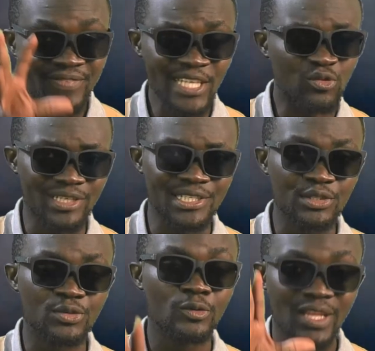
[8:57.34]
This
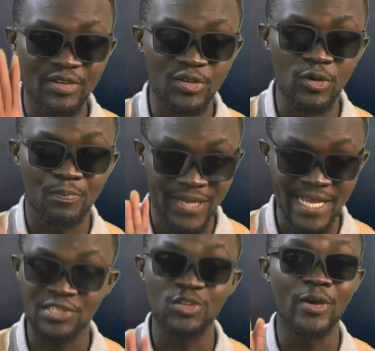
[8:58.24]
question too, David Wood,
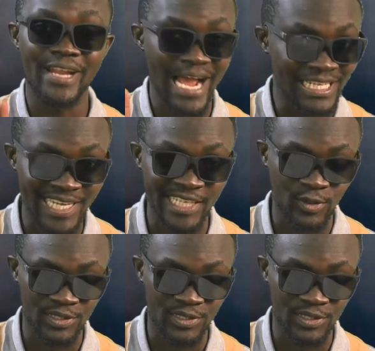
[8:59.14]
please, you're going to answer it